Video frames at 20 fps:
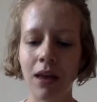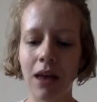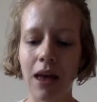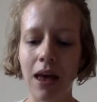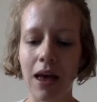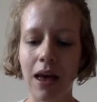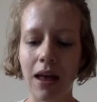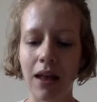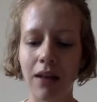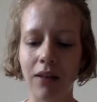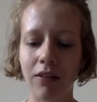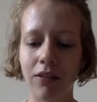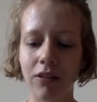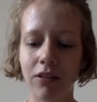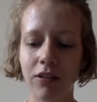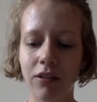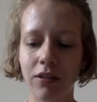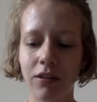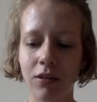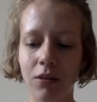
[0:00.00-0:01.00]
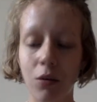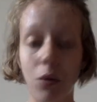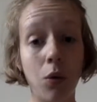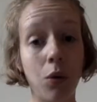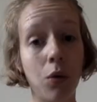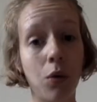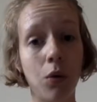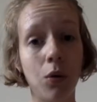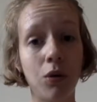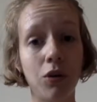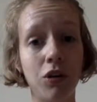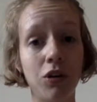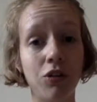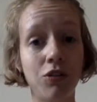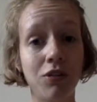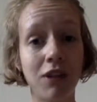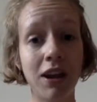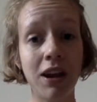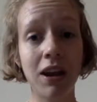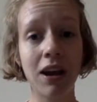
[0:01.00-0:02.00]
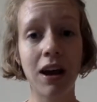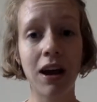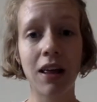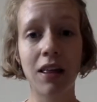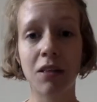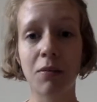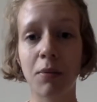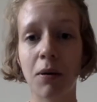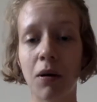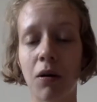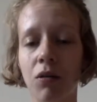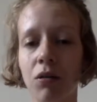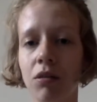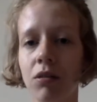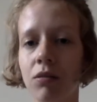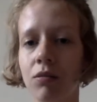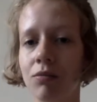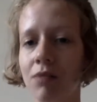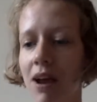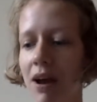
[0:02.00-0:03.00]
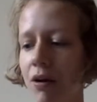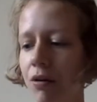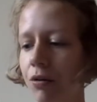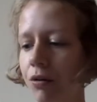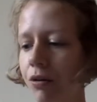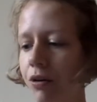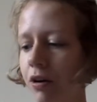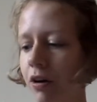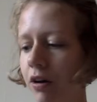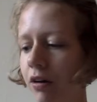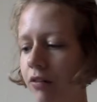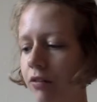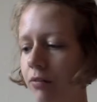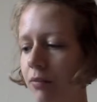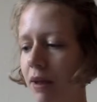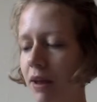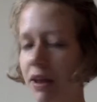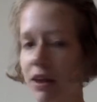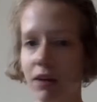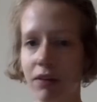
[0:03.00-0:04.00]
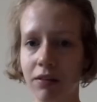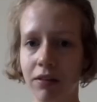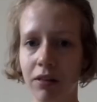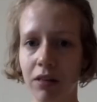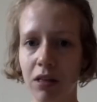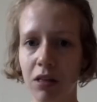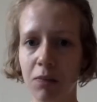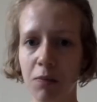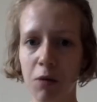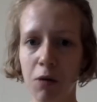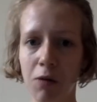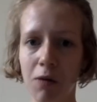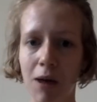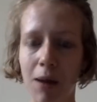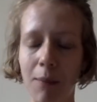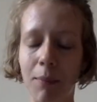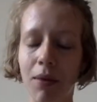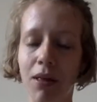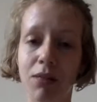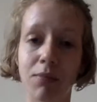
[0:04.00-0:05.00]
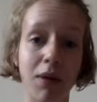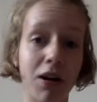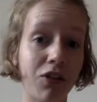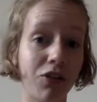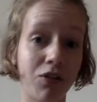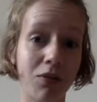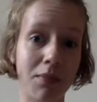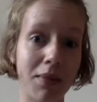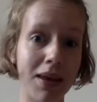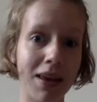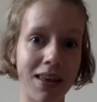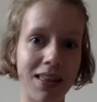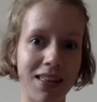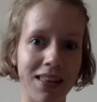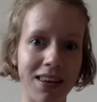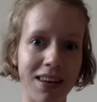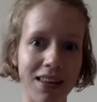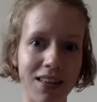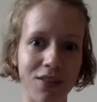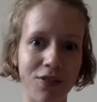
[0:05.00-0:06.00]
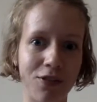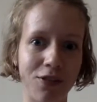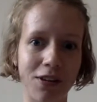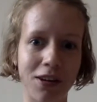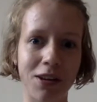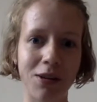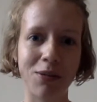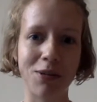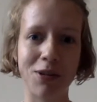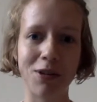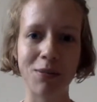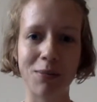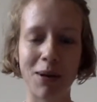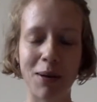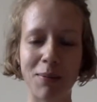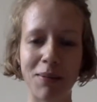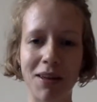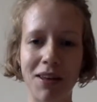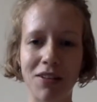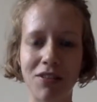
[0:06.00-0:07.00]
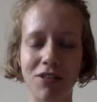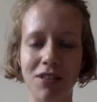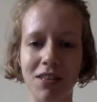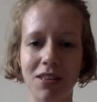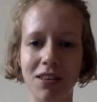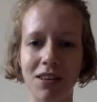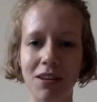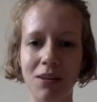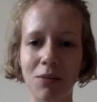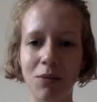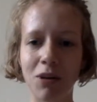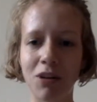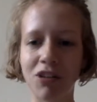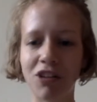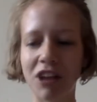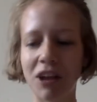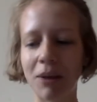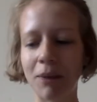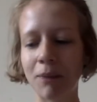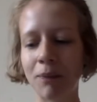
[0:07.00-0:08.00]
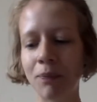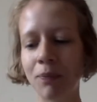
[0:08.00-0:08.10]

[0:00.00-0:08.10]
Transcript: and auditory, I suppose, record of my year in this program, as much for me as it is for anyone who might be interested in watching.